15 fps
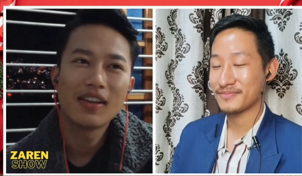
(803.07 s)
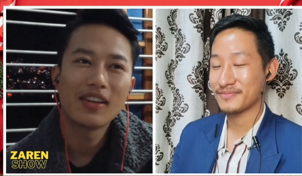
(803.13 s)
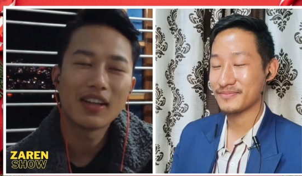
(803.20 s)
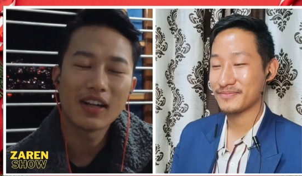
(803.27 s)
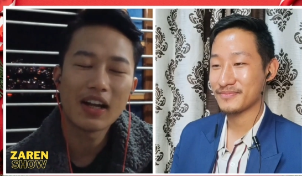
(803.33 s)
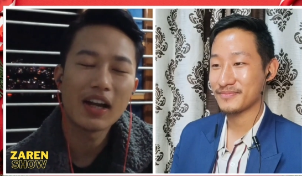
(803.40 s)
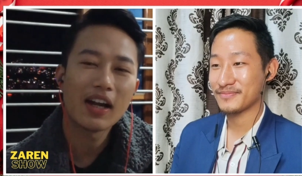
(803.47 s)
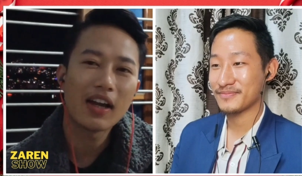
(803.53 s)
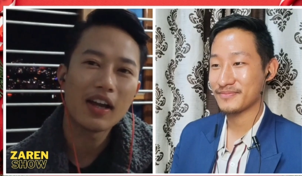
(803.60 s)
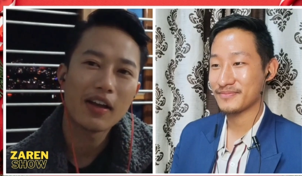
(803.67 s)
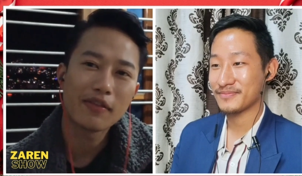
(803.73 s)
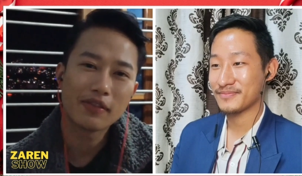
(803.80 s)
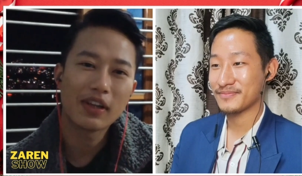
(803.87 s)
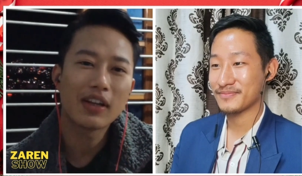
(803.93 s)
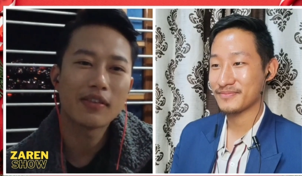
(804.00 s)
Speaker 1: that I
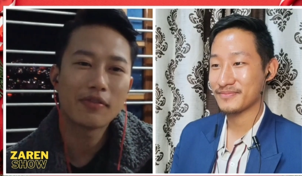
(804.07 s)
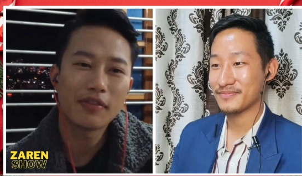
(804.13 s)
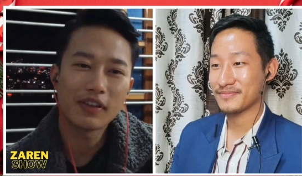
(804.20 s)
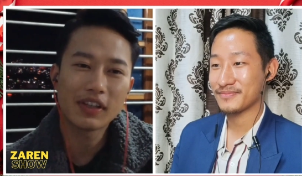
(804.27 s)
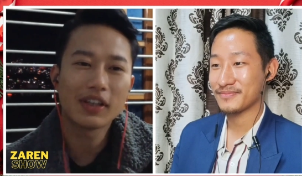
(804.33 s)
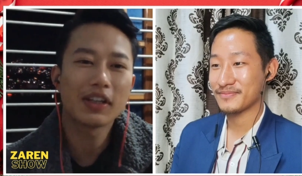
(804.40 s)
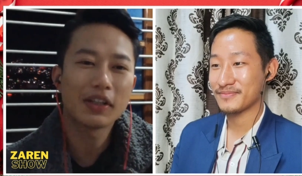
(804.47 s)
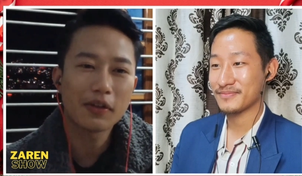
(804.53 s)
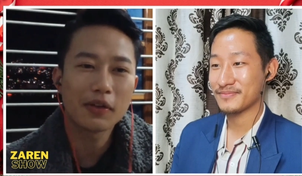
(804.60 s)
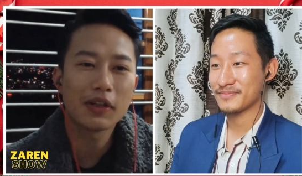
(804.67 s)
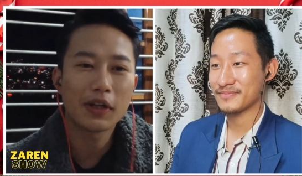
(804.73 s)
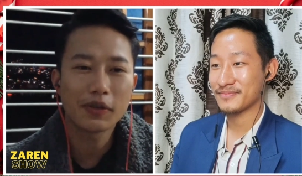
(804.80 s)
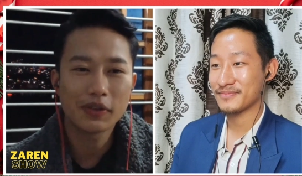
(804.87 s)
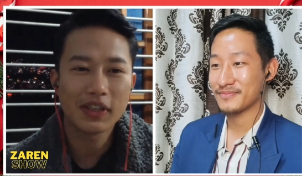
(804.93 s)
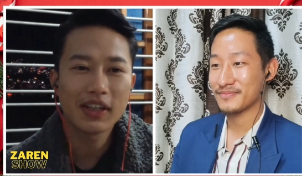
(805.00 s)
have not figured it all
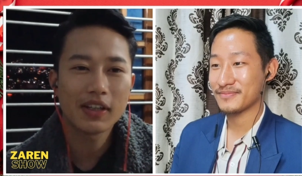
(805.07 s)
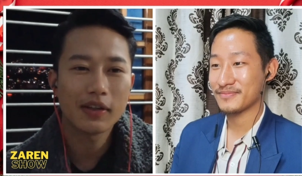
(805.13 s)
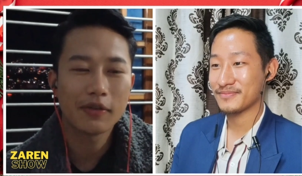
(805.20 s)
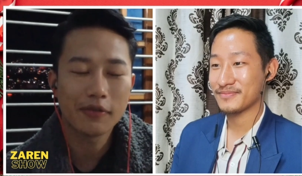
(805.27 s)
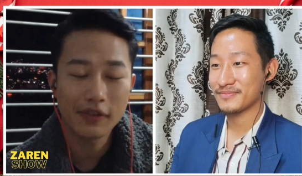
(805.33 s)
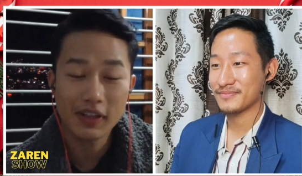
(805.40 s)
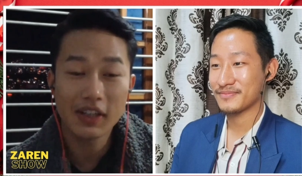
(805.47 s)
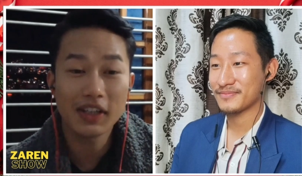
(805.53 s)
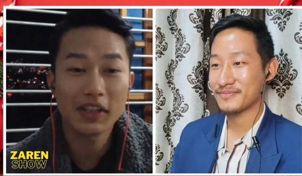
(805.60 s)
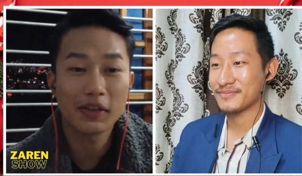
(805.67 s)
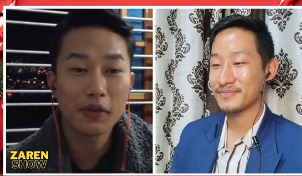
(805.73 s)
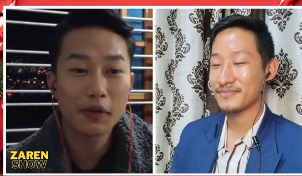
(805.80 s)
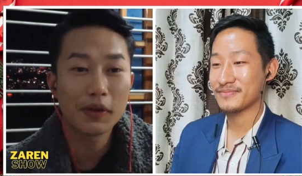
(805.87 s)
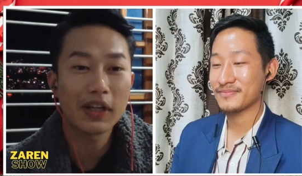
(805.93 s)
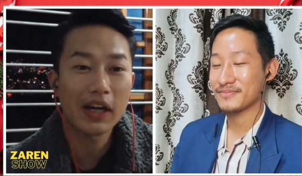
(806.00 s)
out yet, figured it
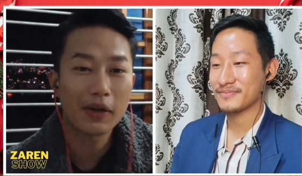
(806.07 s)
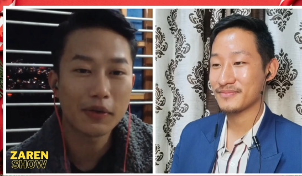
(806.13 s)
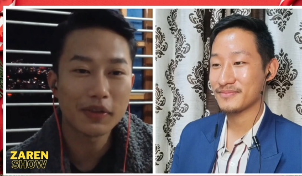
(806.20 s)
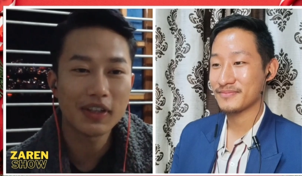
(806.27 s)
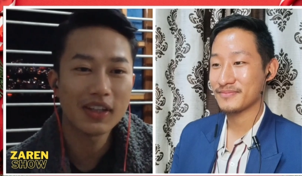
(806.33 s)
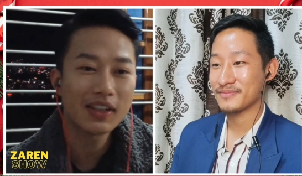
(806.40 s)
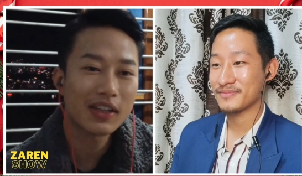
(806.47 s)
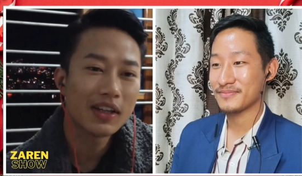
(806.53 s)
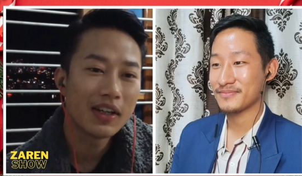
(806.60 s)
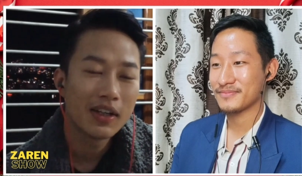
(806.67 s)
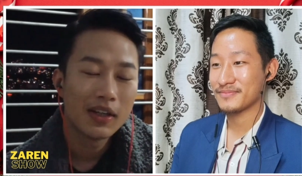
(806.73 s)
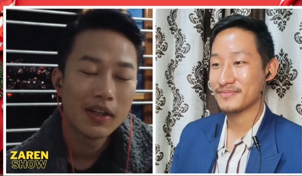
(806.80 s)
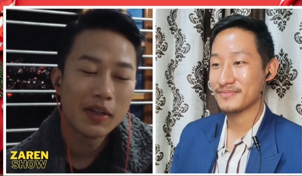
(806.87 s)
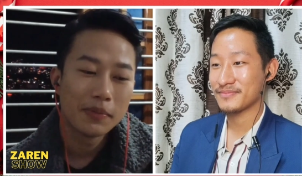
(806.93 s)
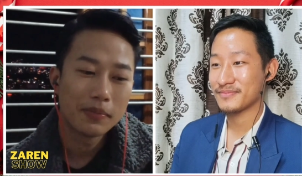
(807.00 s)
all out yet.
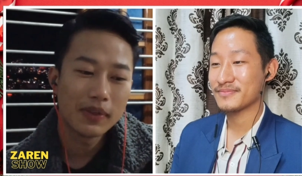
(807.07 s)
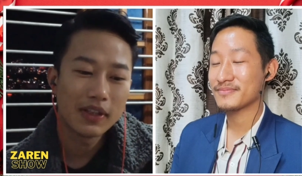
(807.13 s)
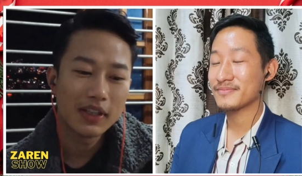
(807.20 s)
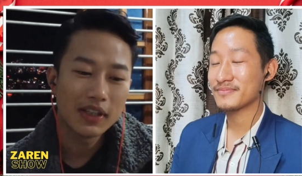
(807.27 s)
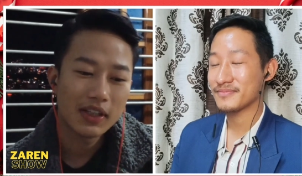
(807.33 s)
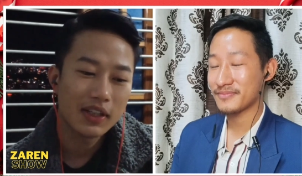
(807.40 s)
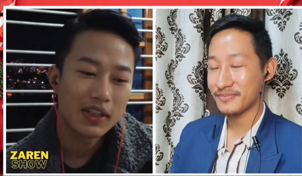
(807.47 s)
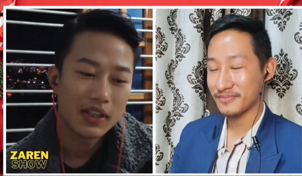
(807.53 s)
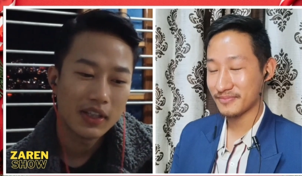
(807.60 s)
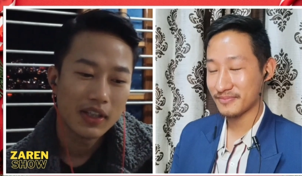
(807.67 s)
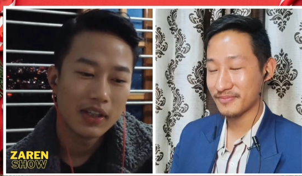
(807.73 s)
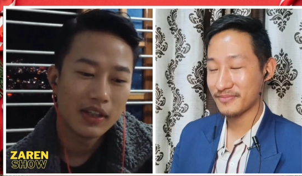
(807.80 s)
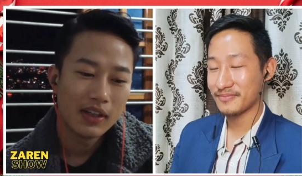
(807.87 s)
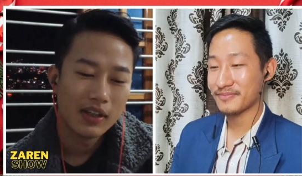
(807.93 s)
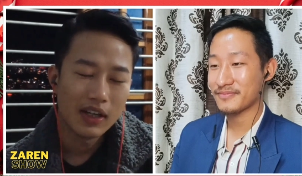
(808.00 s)
But
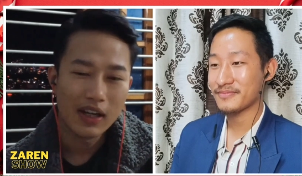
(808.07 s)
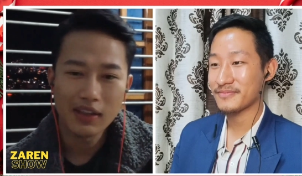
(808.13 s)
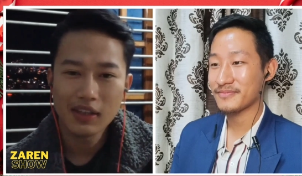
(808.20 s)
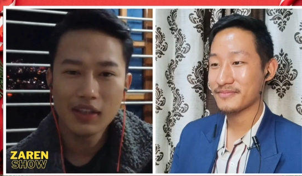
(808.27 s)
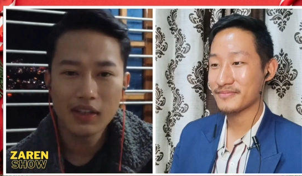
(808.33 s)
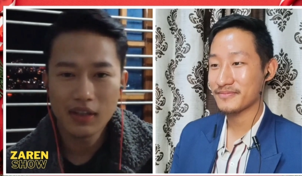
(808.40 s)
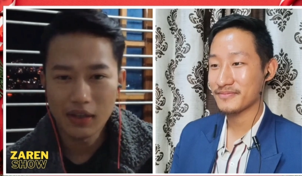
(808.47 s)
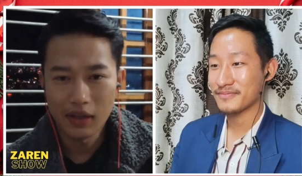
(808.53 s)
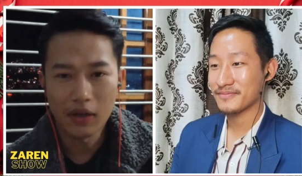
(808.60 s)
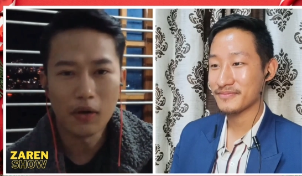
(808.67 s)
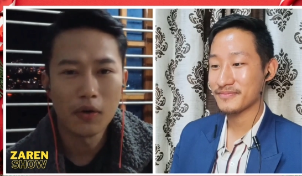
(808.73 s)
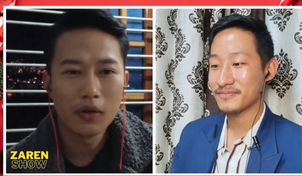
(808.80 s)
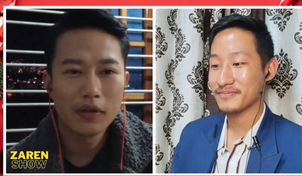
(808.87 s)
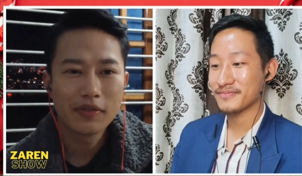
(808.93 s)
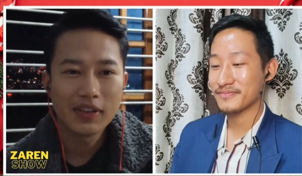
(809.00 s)
I think
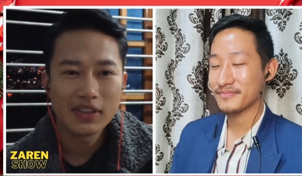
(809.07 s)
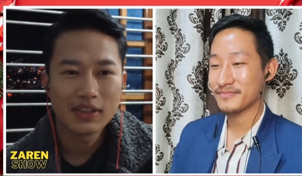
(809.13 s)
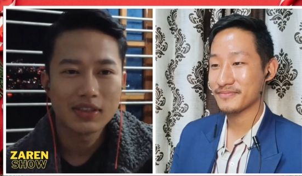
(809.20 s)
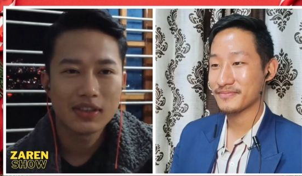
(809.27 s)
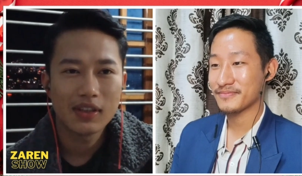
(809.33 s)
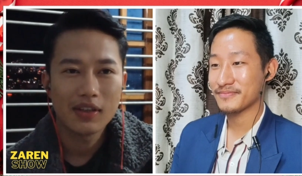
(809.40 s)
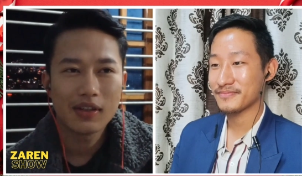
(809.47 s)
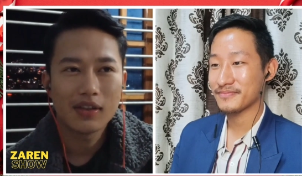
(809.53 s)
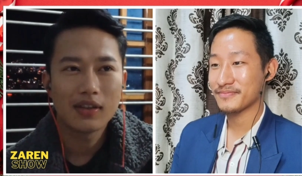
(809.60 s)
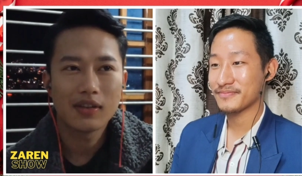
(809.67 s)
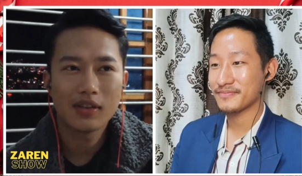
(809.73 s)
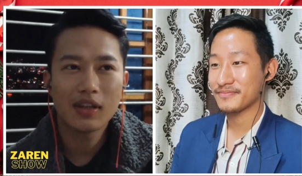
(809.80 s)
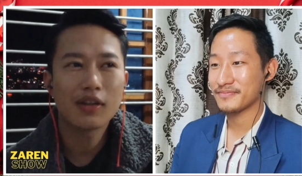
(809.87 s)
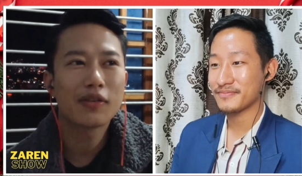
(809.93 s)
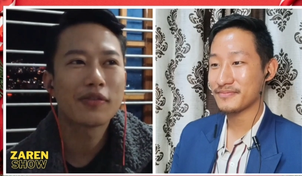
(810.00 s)
all of us,
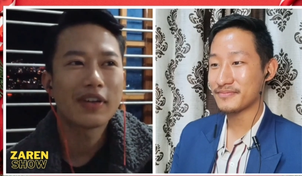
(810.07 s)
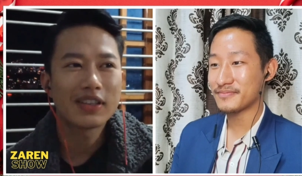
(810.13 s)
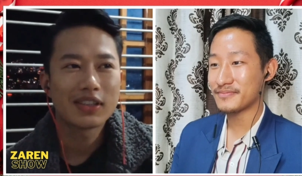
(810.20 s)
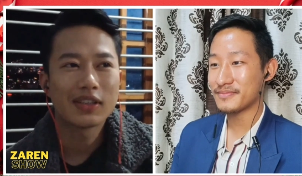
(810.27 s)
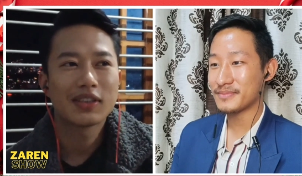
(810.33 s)
none of us